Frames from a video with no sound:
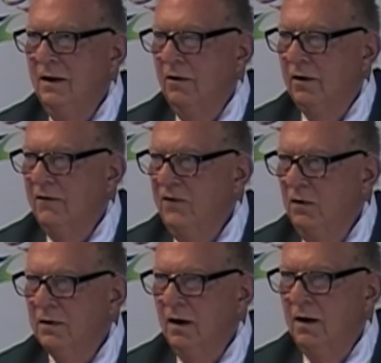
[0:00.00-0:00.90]
or a
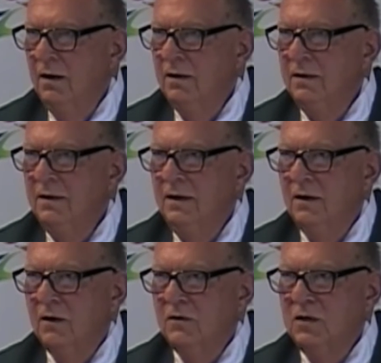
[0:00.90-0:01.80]
phone call
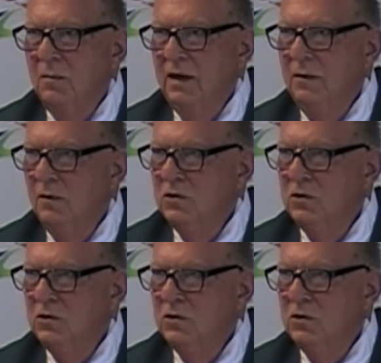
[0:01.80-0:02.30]
or somebody will